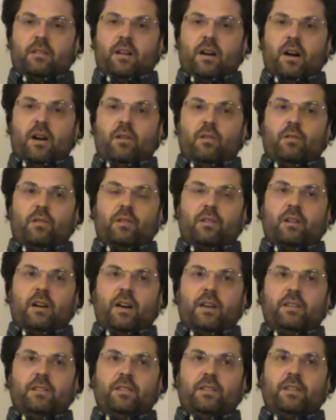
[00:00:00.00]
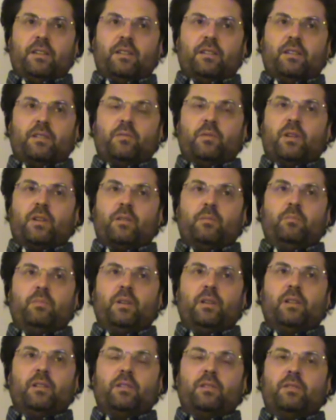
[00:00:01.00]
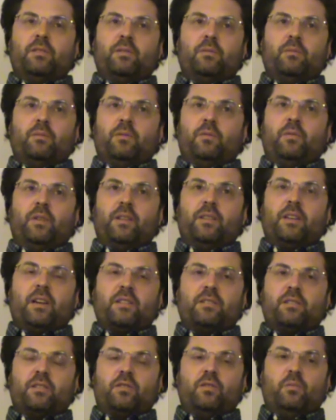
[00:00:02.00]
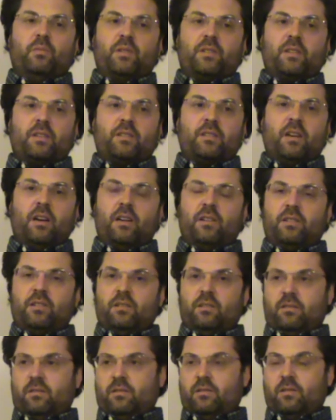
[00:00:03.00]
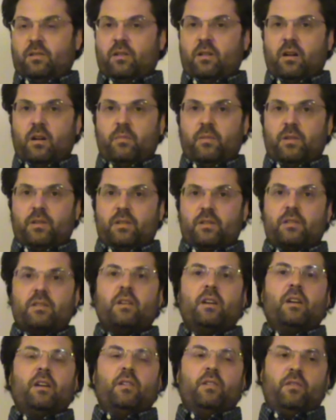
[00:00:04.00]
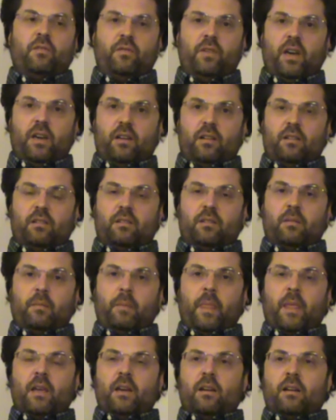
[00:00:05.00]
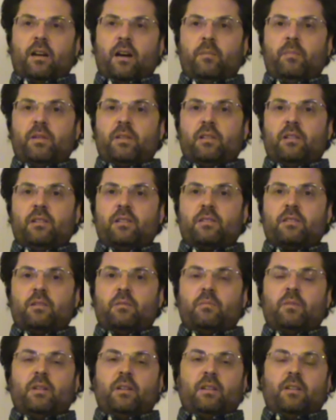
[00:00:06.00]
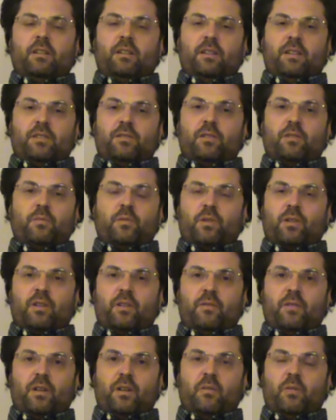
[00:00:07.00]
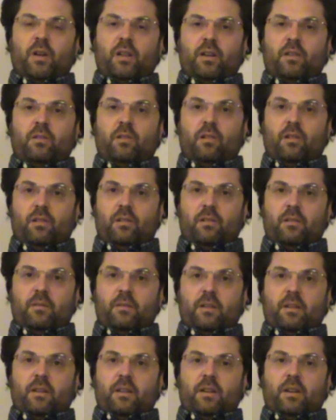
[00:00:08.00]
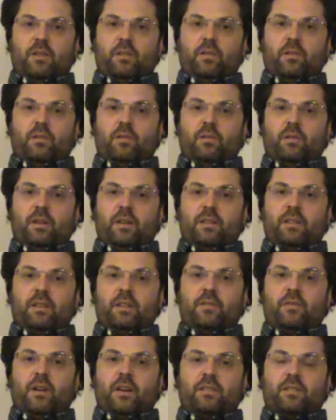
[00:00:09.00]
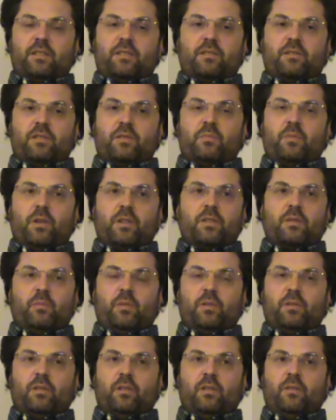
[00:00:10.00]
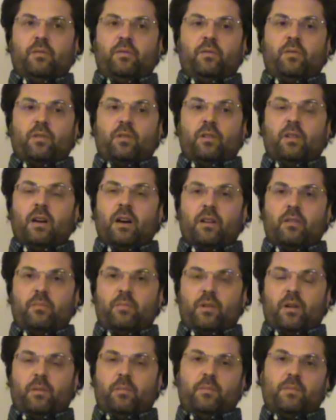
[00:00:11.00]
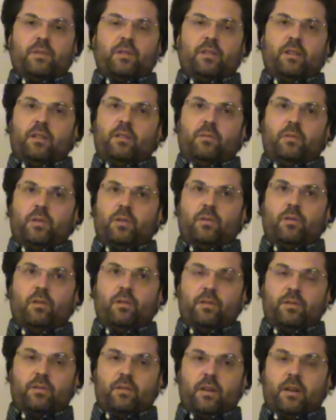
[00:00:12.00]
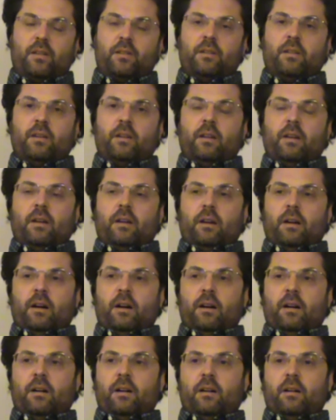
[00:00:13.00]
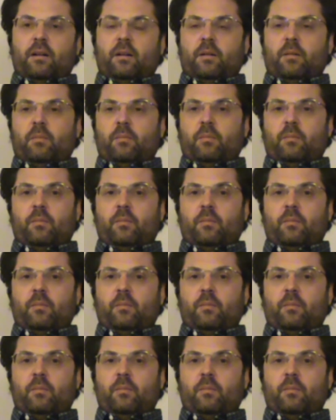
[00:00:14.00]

Our idea that we can build fantastic human society, the communist, failed. Capitalism is not working very well at all. You know, in fact, it's responsible for a lot of problems, and I don't want to go into that.